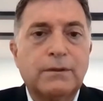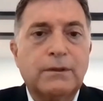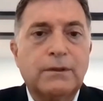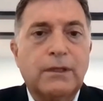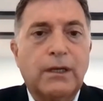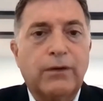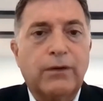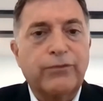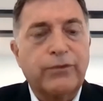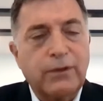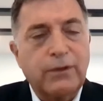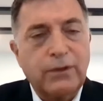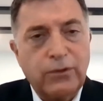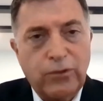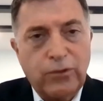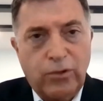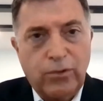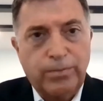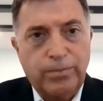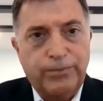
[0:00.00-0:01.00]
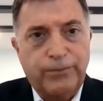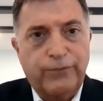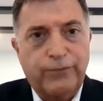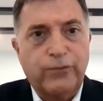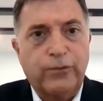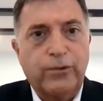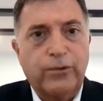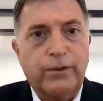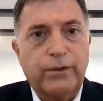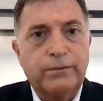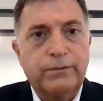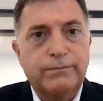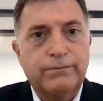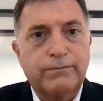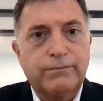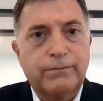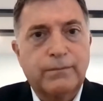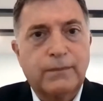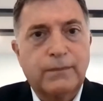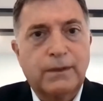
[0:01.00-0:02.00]
everything you hoped for,
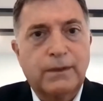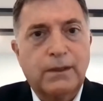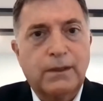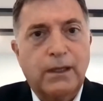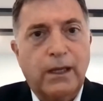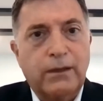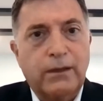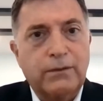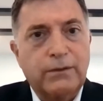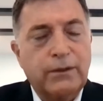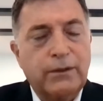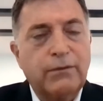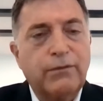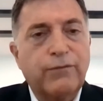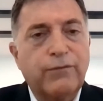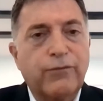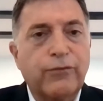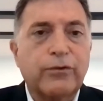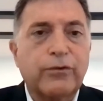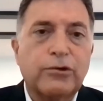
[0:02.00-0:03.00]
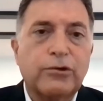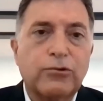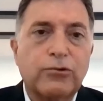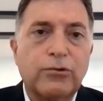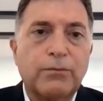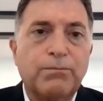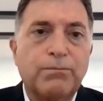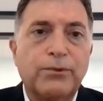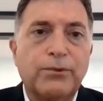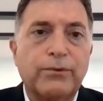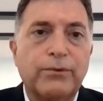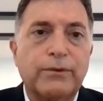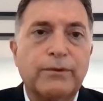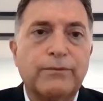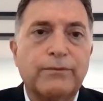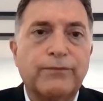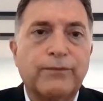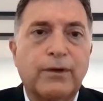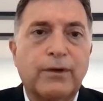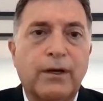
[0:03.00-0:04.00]
at least for a short period
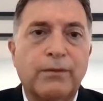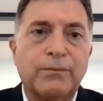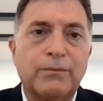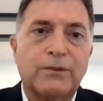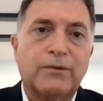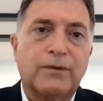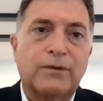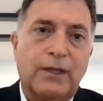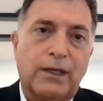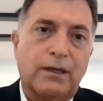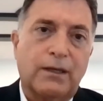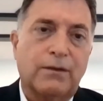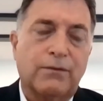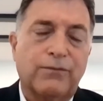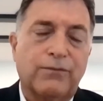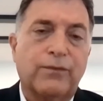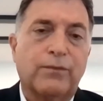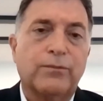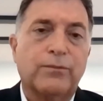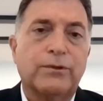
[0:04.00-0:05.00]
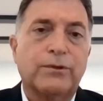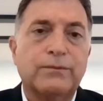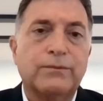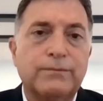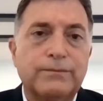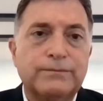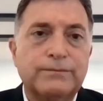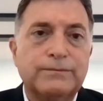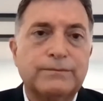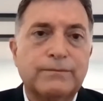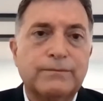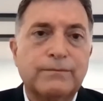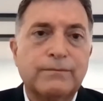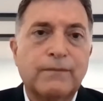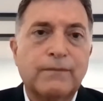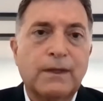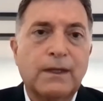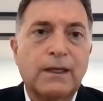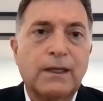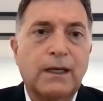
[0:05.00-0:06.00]
of time, is taken from you.
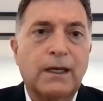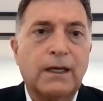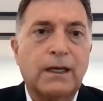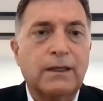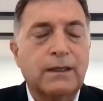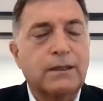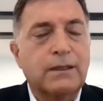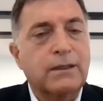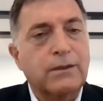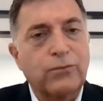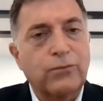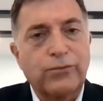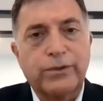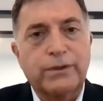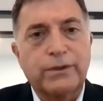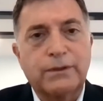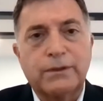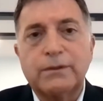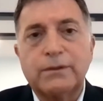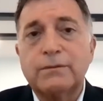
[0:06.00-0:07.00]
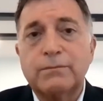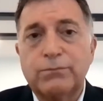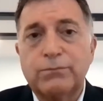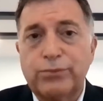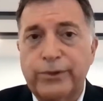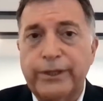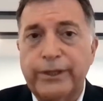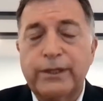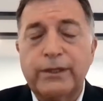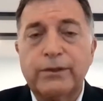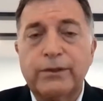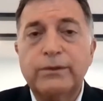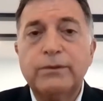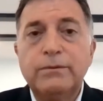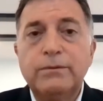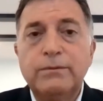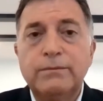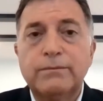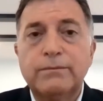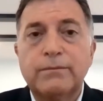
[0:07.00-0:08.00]
And it can really break
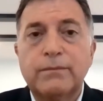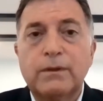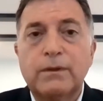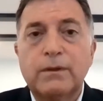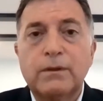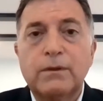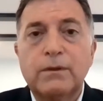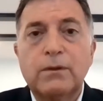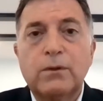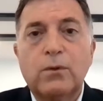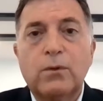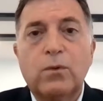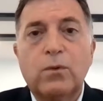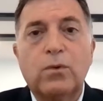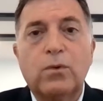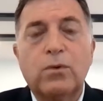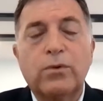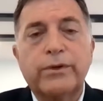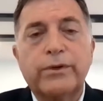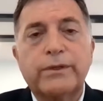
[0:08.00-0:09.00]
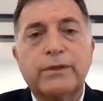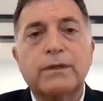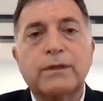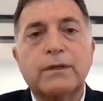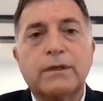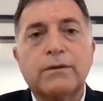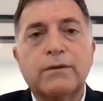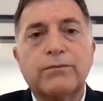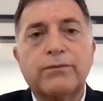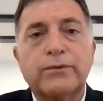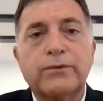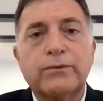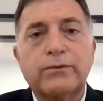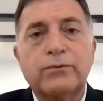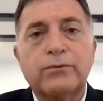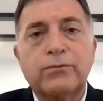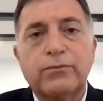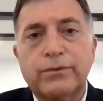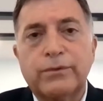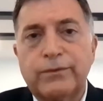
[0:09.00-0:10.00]
you, or it can give
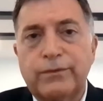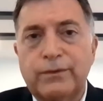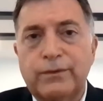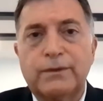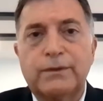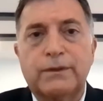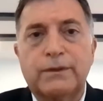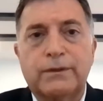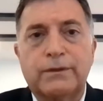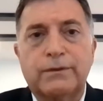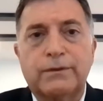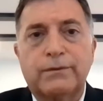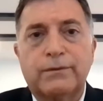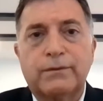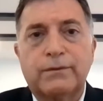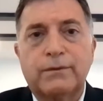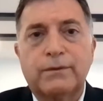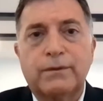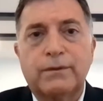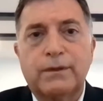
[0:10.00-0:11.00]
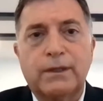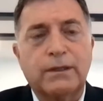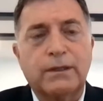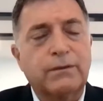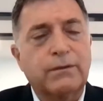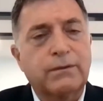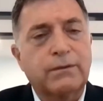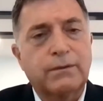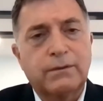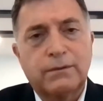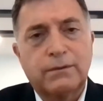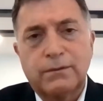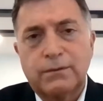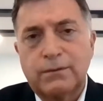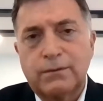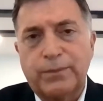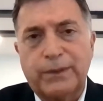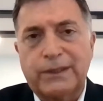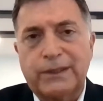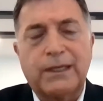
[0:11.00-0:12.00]
you resilience that's
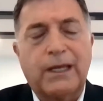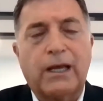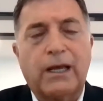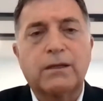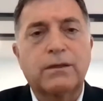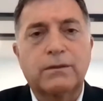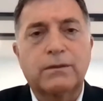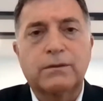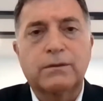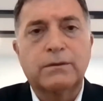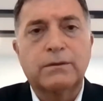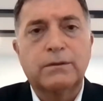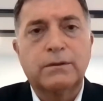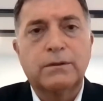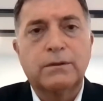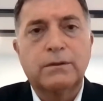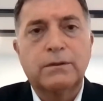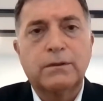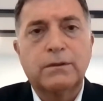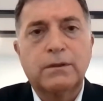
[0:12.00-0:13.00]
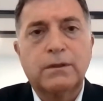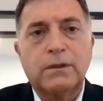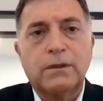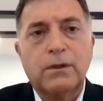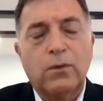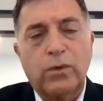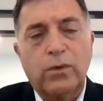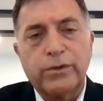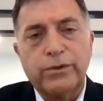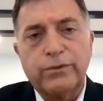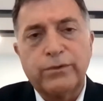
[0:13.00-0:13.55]
spectacular. When you've